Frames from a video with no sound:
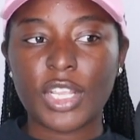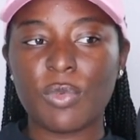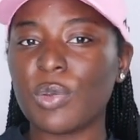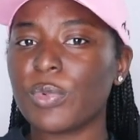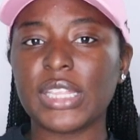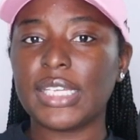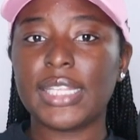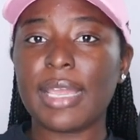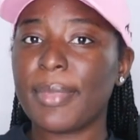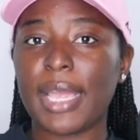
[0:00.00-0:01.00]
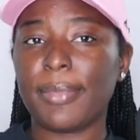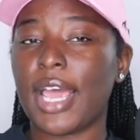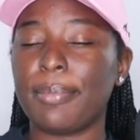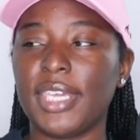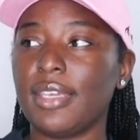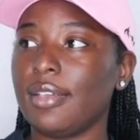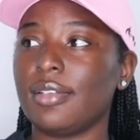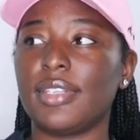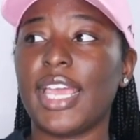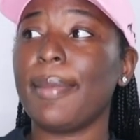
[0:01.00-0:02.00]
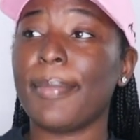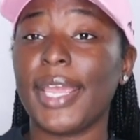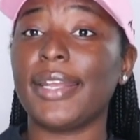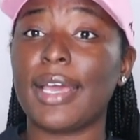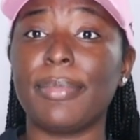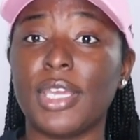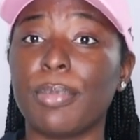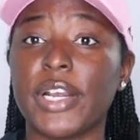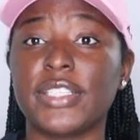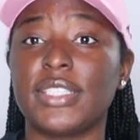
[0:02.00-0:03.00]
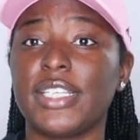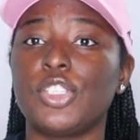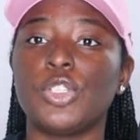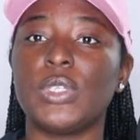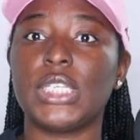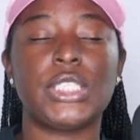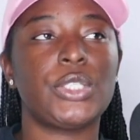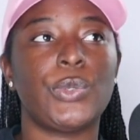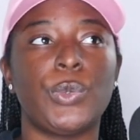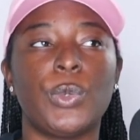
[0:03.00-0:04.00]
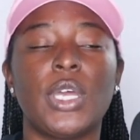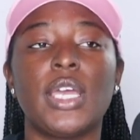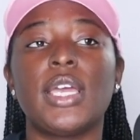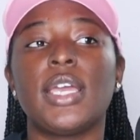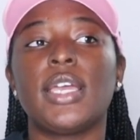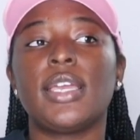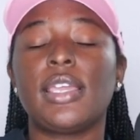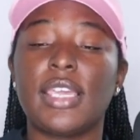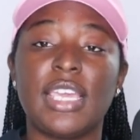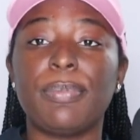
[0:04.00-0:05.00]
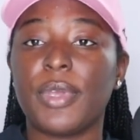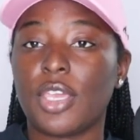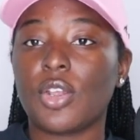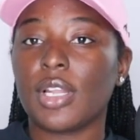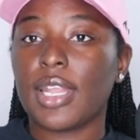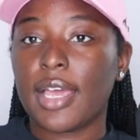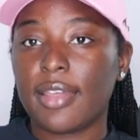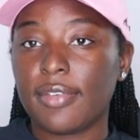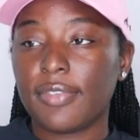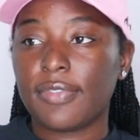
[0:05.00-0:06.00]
When really they might not be, they might not be a person that you need to keep in your life.